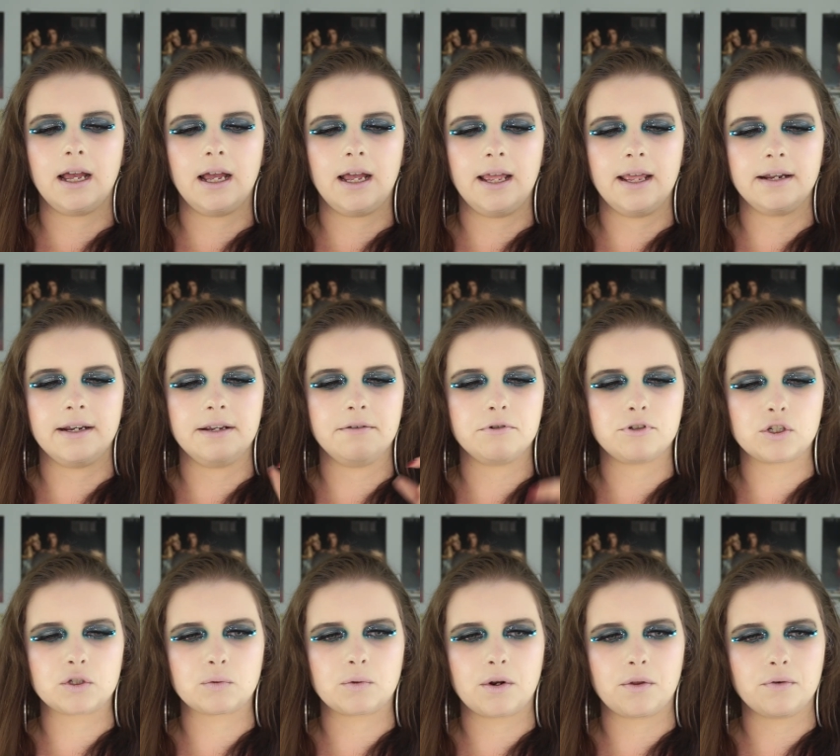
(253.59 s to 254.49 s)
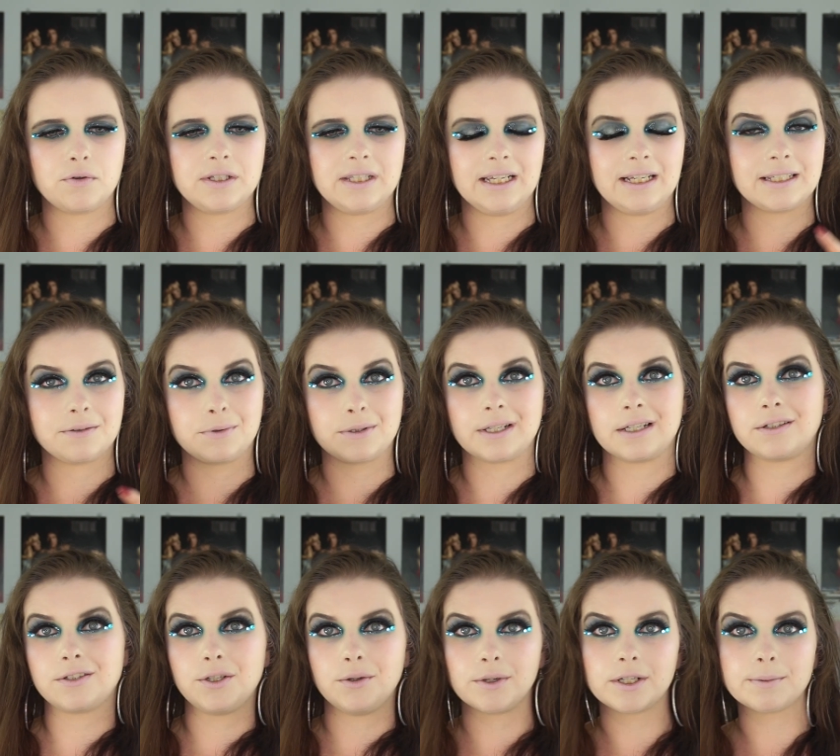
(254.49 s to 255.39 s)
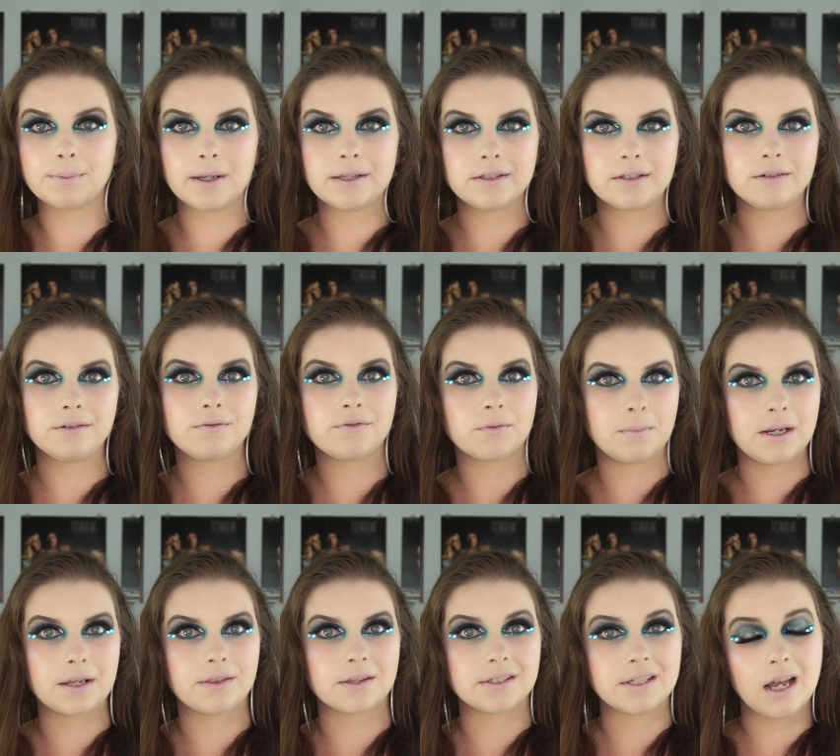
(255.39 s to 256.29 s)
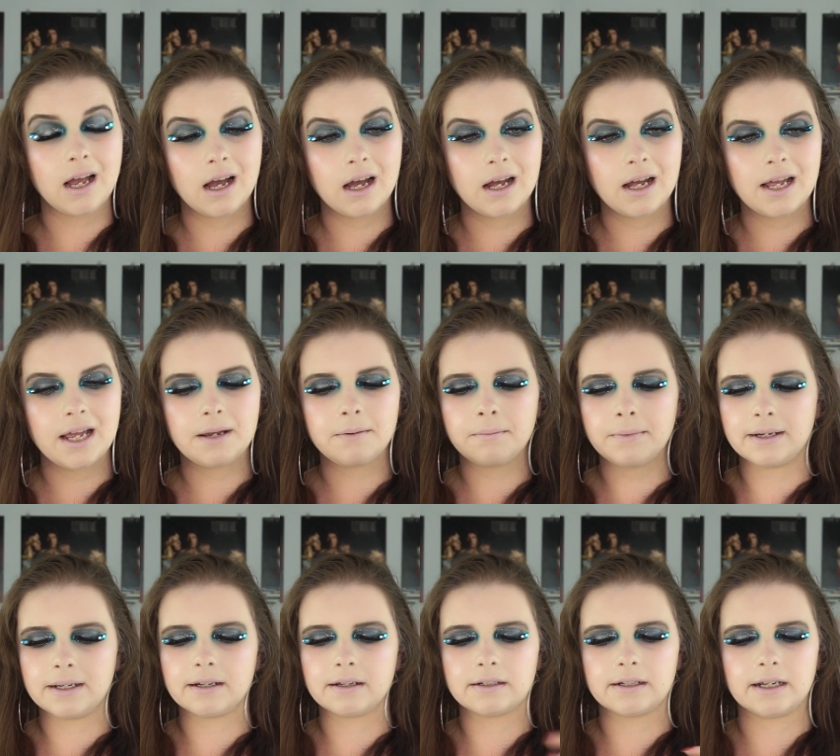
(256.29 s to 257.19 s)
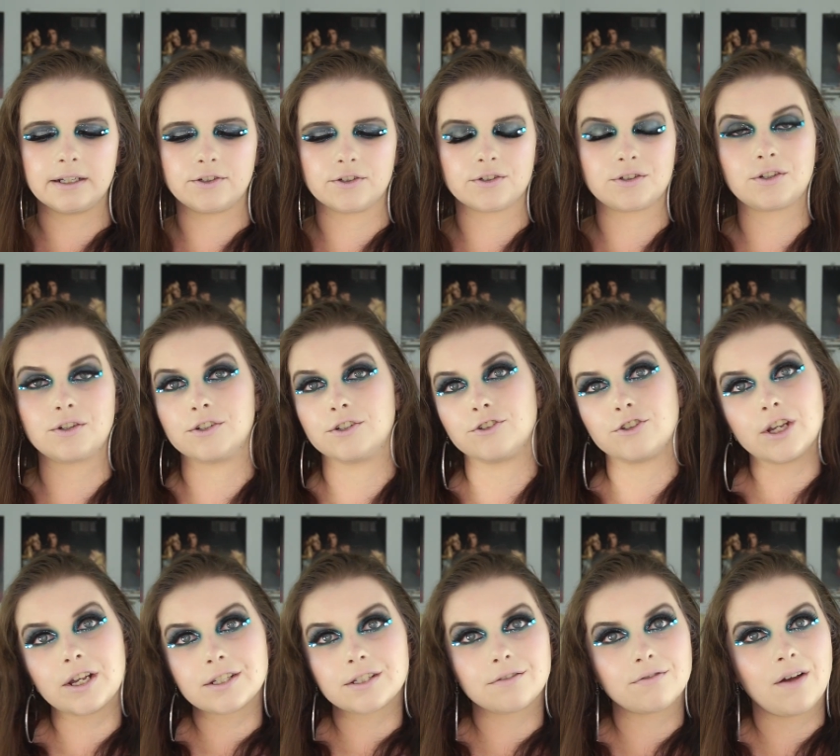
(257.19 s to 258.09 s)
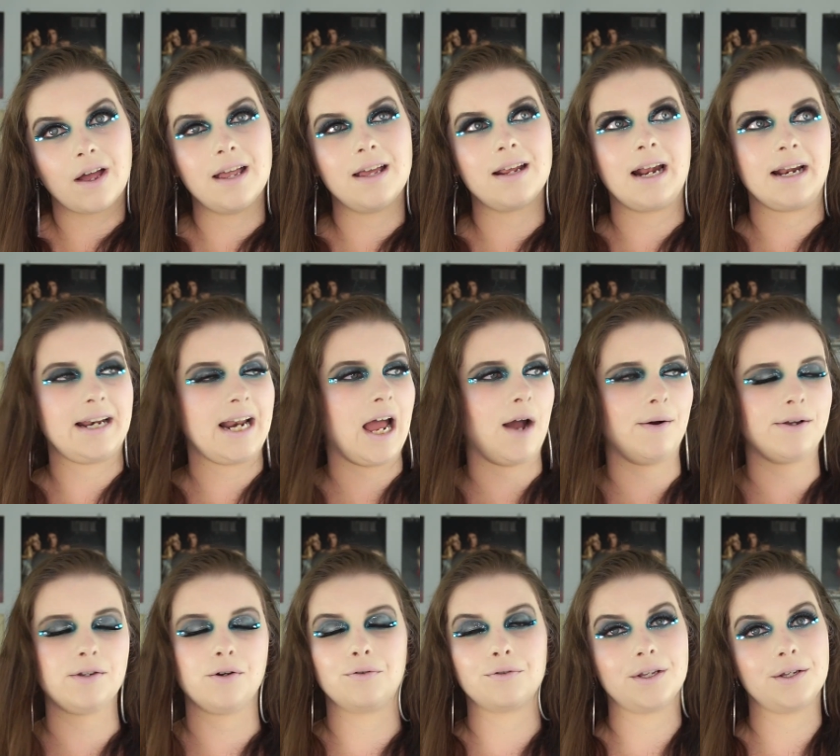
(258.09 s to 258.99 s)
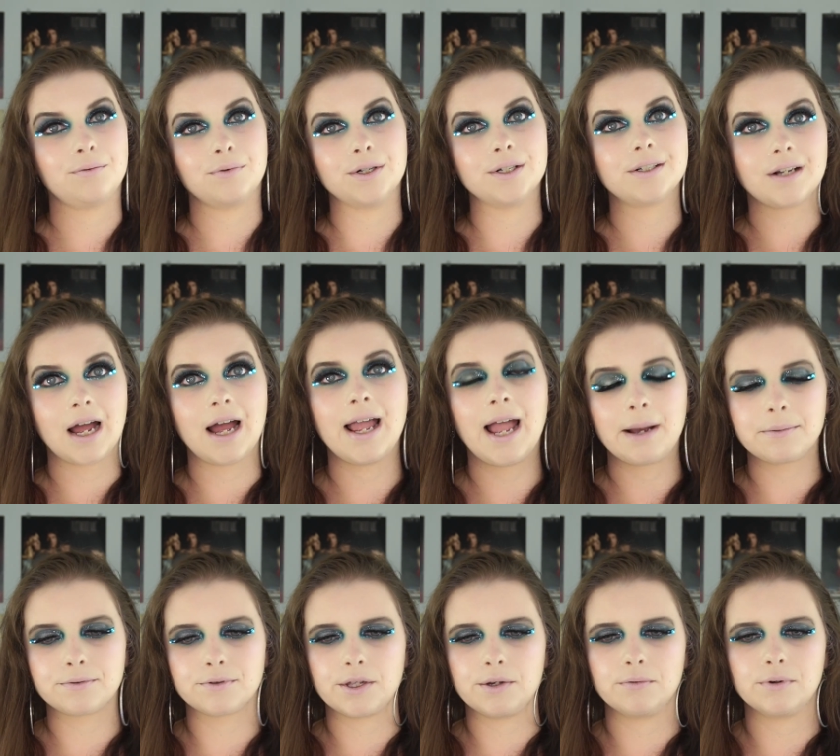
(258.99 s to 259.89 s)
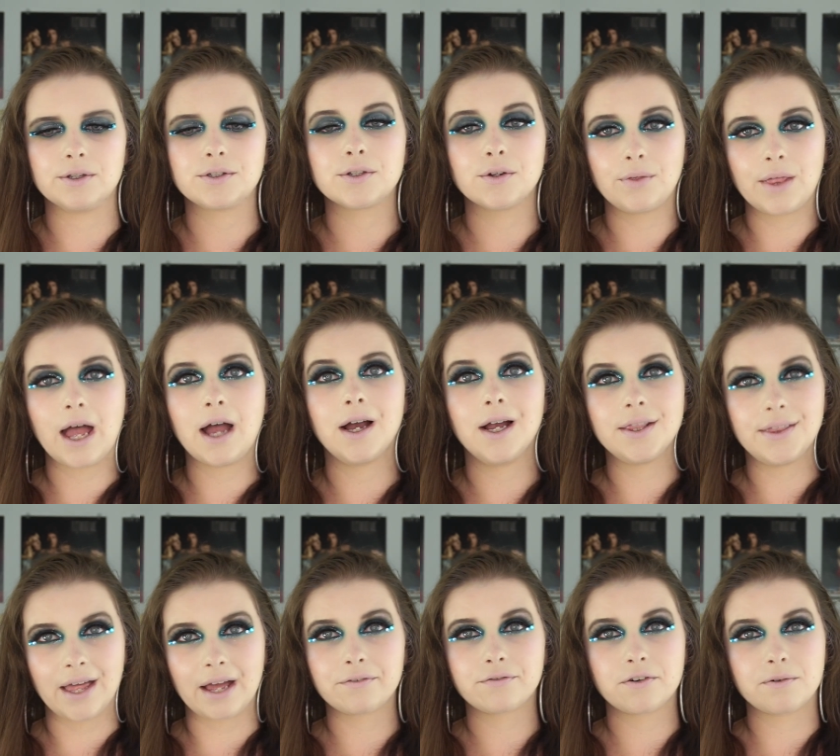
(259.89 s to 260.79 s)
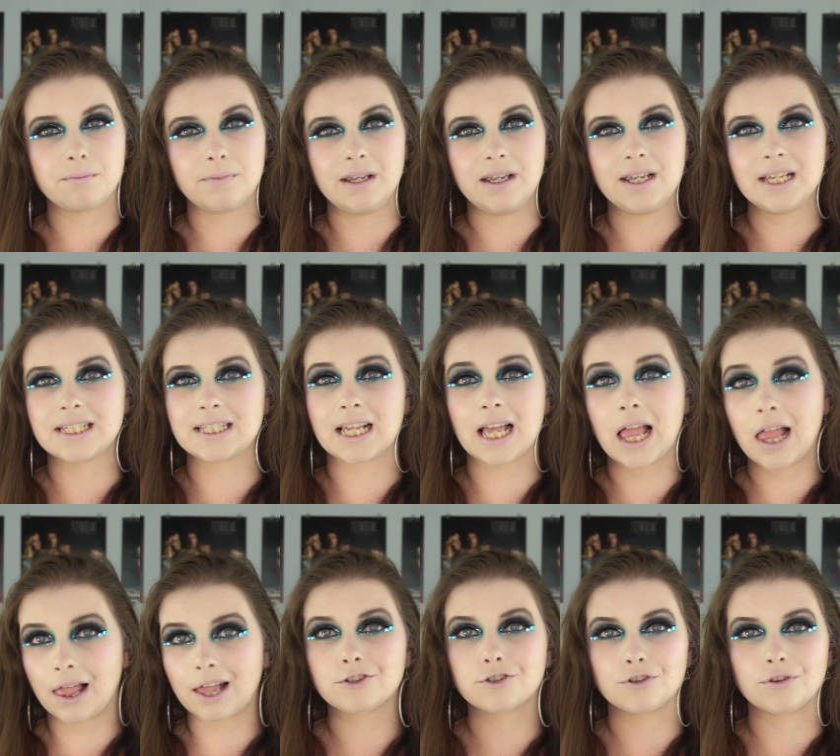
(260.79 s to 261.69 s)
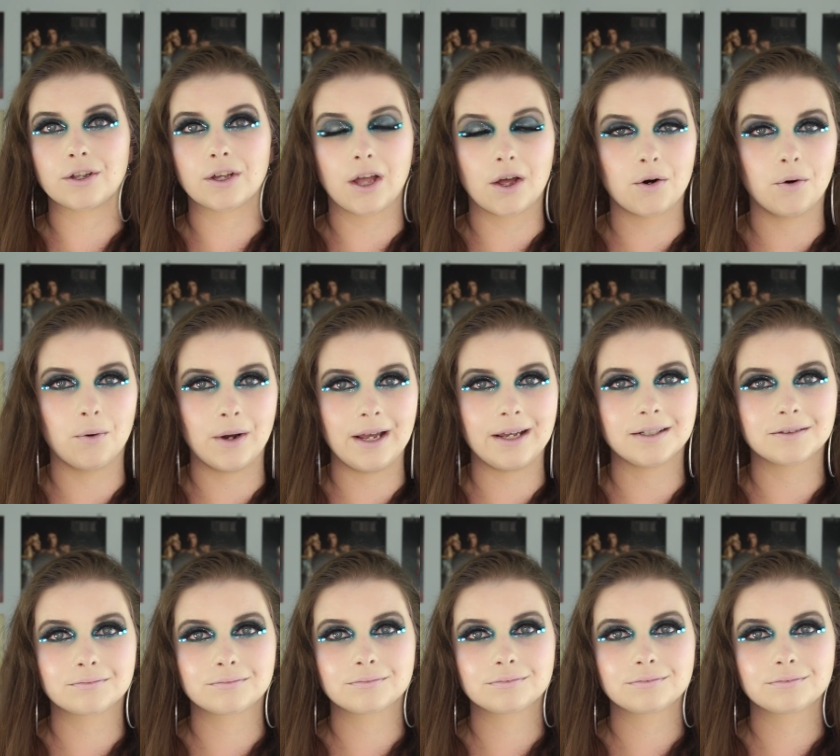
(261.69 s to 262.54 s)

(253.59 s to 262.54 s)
and it was just one of those things that was like too expensive for me at the time and I just couldn't justify it and now I totally would. I absolutely would. So that that for me is the collection that got away.